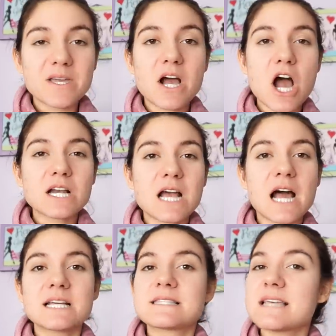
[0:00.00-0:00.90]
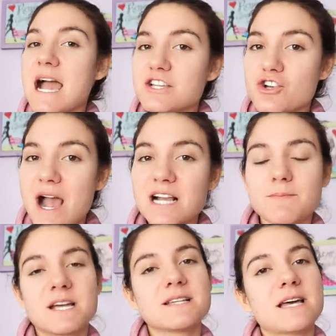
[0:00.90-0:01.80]
We got kind of sidetracked
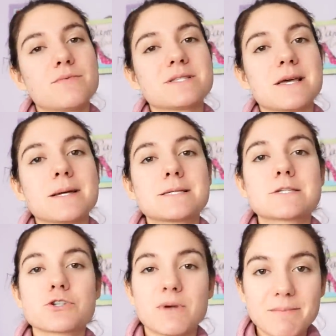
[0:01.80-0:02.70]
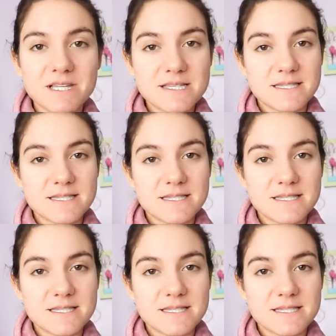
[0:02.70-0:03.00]
because I was extremely